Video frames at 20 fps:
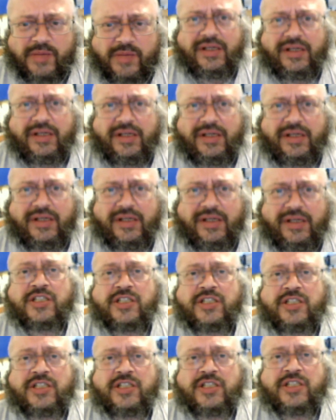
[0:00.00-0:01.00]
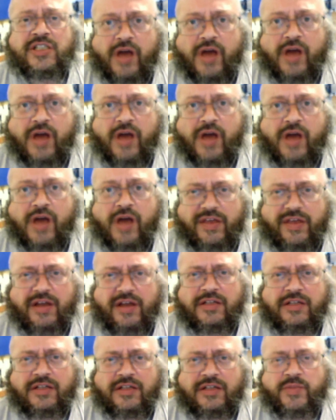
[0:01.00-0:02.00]
done some good things and some
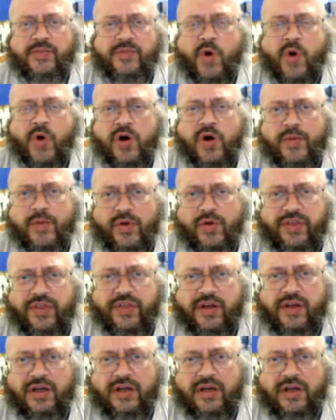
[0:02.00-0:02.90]
horrible things,